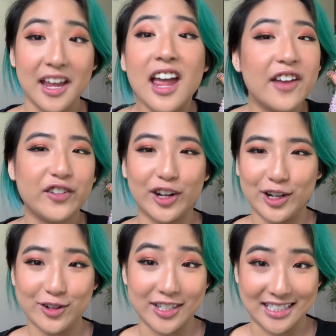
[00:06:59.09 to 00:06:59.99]
If you're
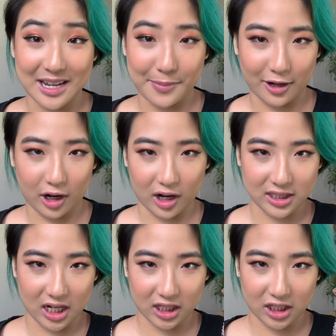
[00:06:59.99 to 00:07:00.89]
interested about
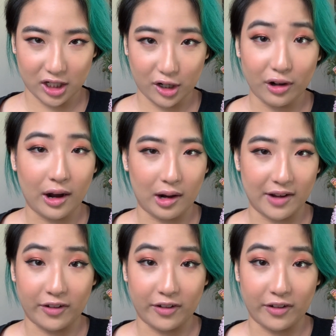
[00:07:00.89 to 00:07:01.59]
contacting her, I'll have